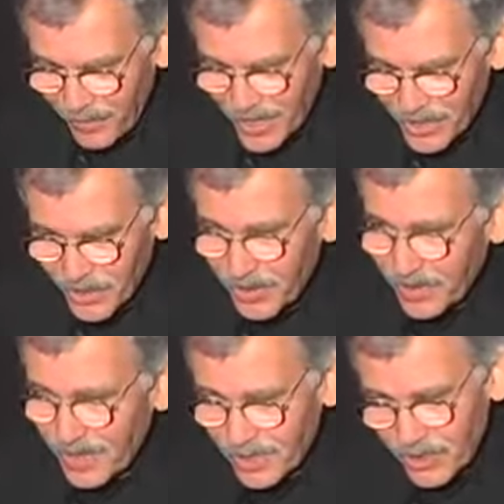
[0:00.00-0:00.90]
these
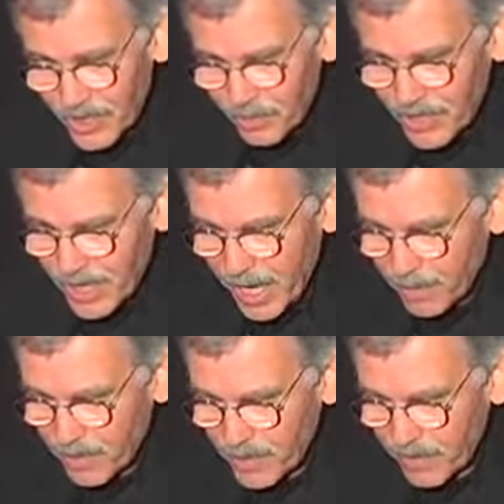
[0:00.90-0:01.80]
are some
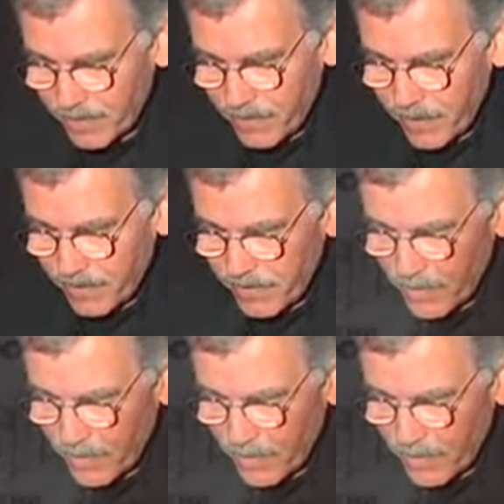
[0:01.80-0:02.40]
examples of